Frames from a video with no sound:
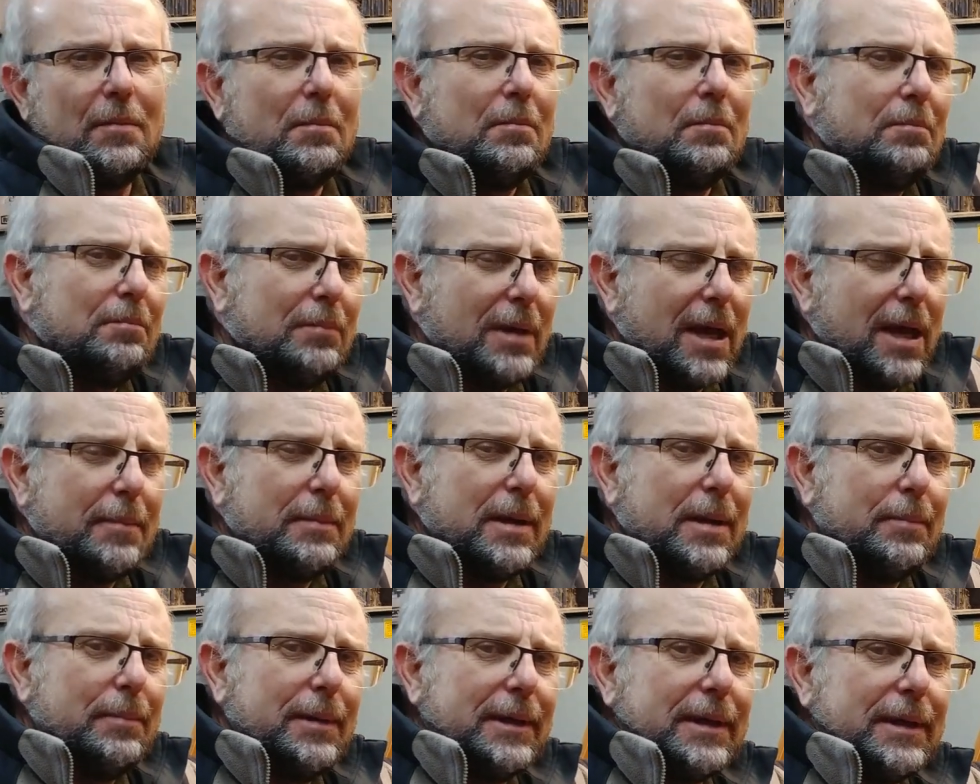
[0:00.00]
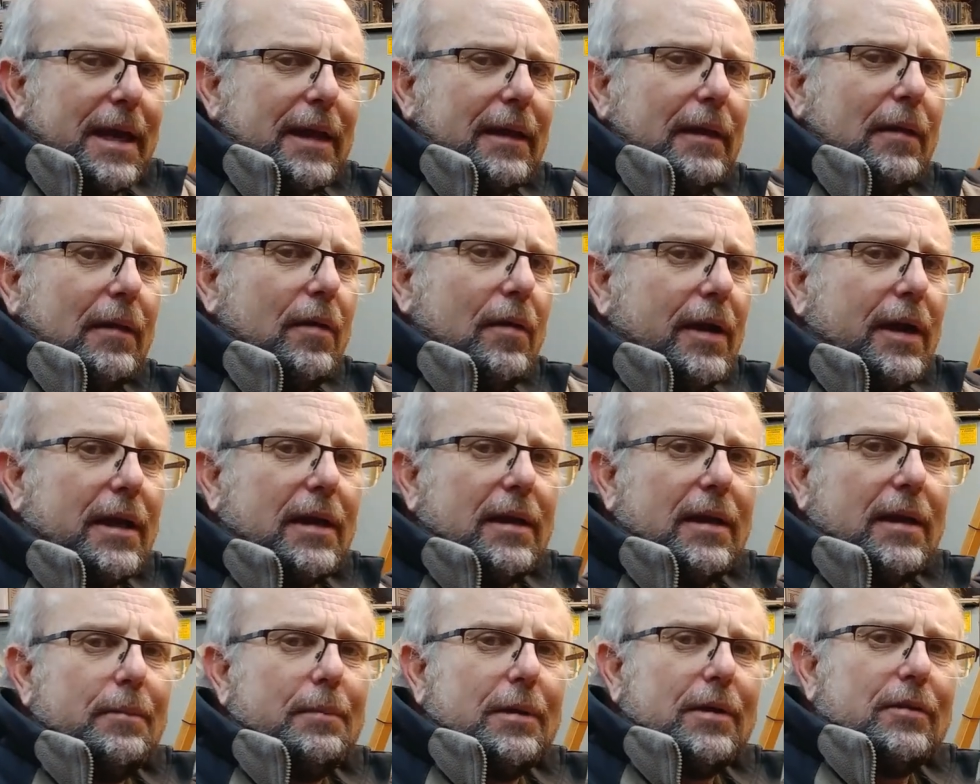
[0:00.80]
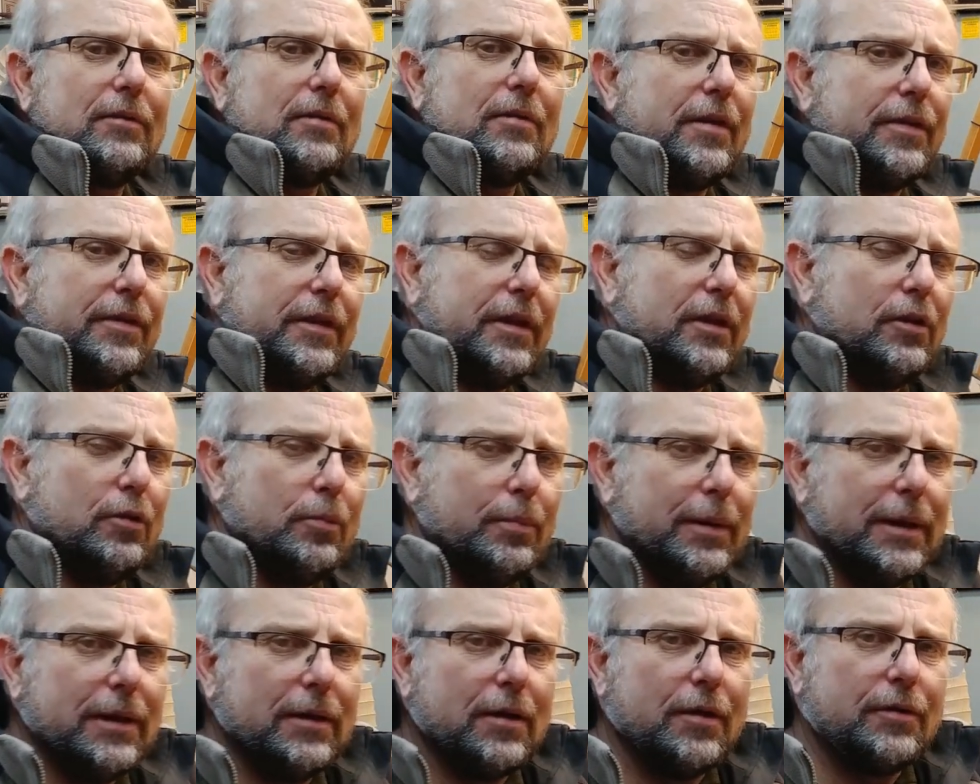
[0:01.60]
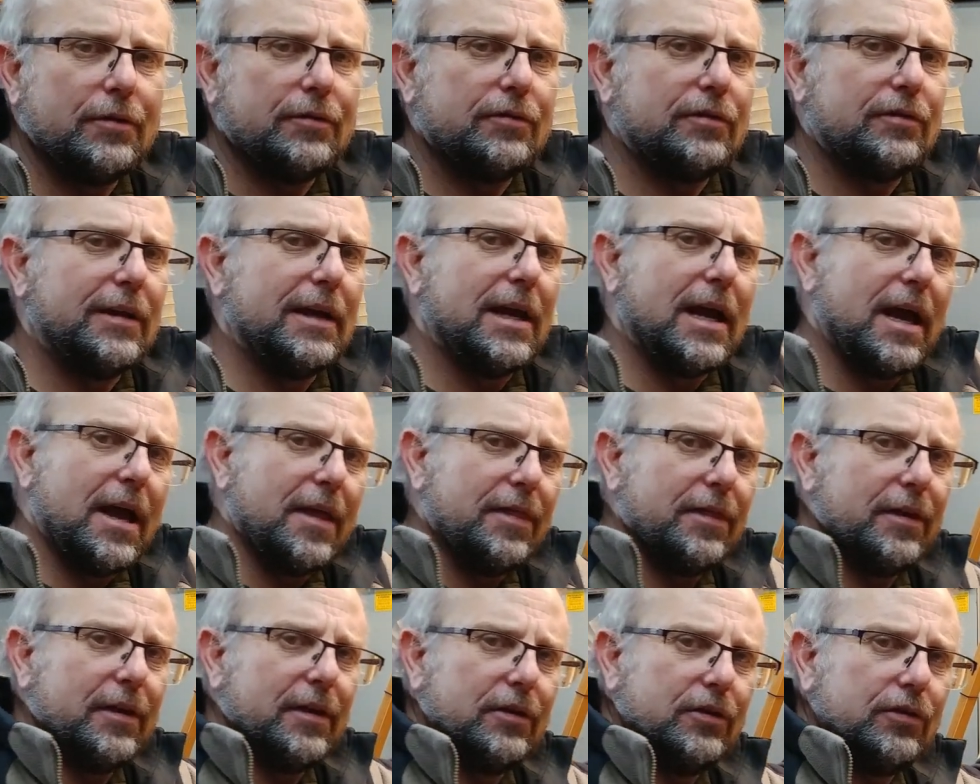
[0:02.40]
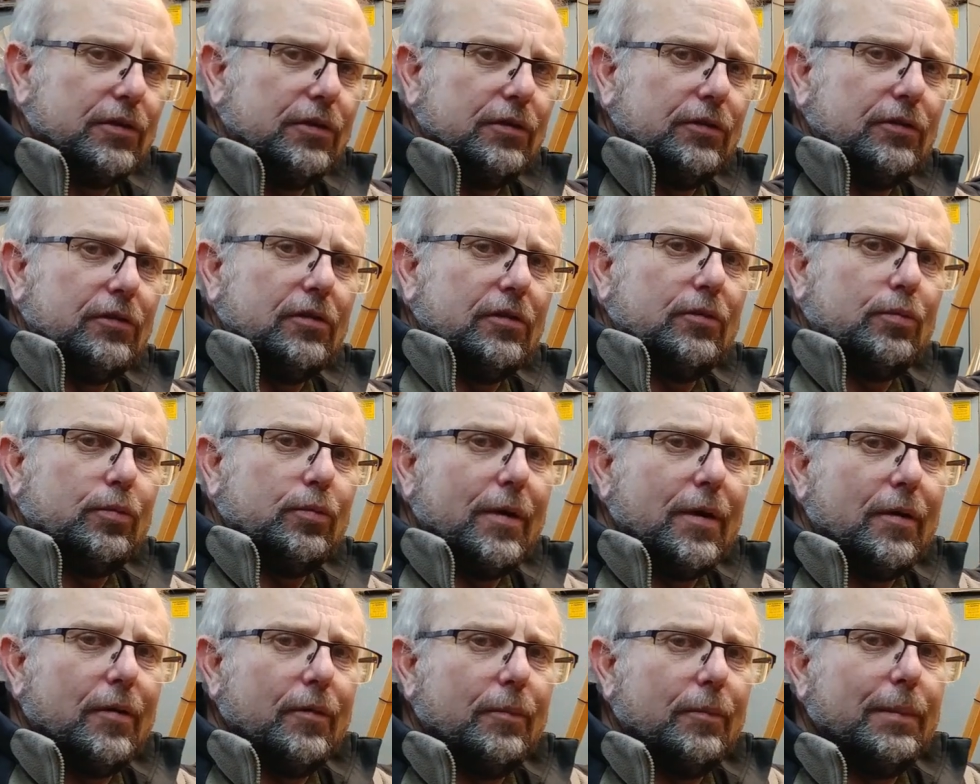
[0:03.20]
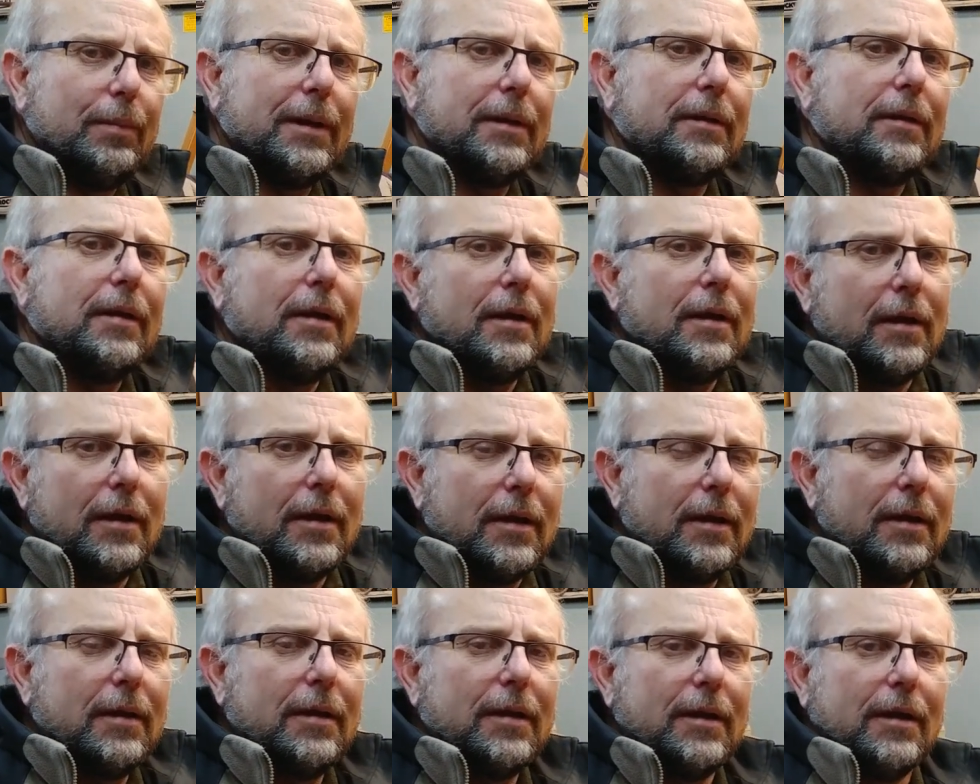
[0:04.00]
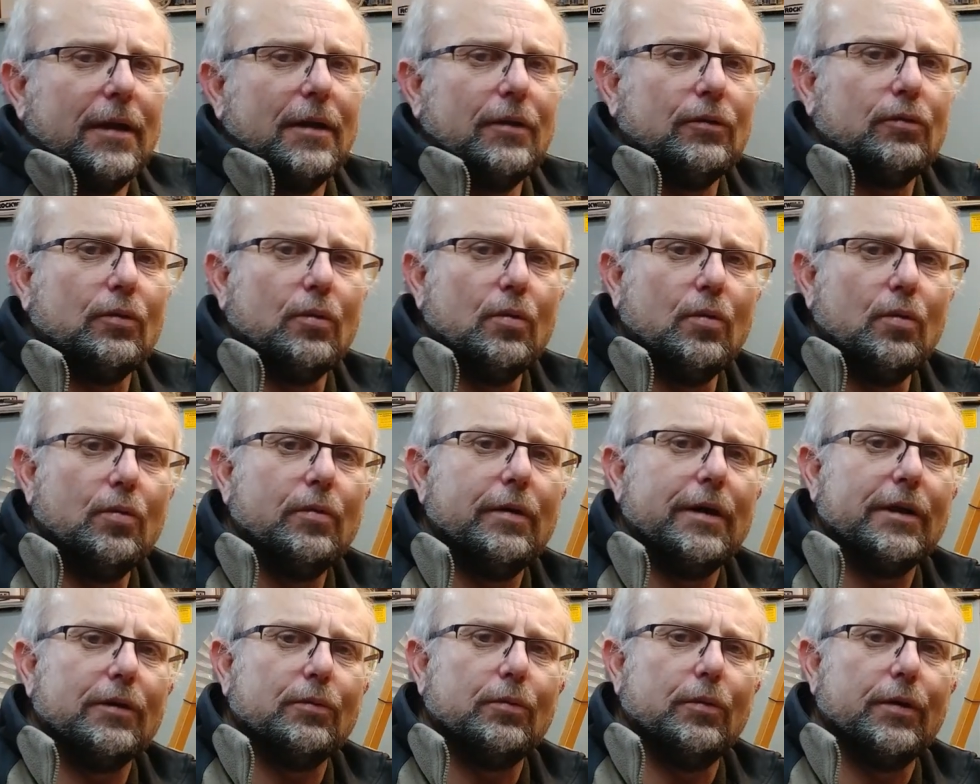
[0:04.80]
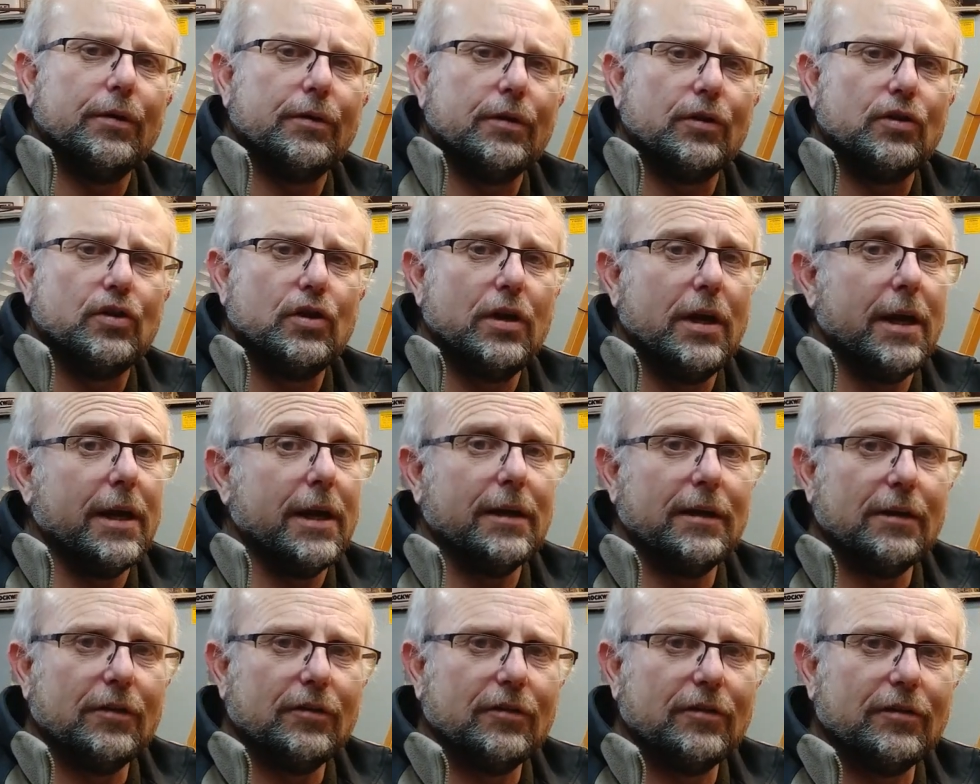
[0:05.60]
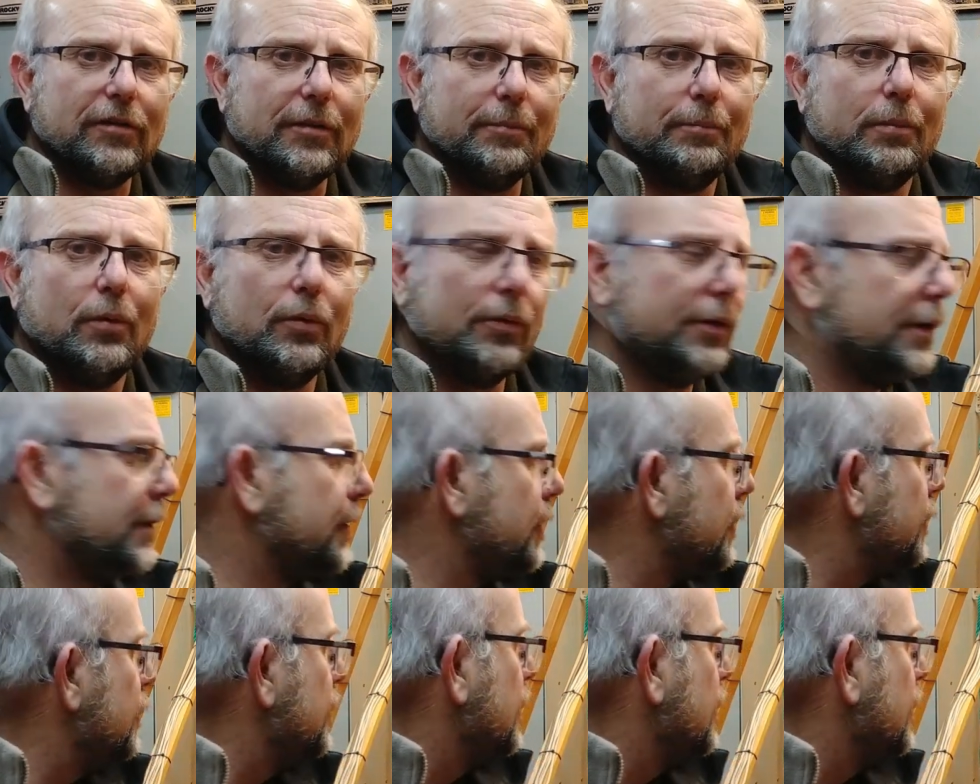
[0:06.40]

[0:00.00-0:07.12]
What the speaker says: Maybe a bit unlikely, because I think you'll be noticing other issues as well, but it's always worth a check, and it's simple to do.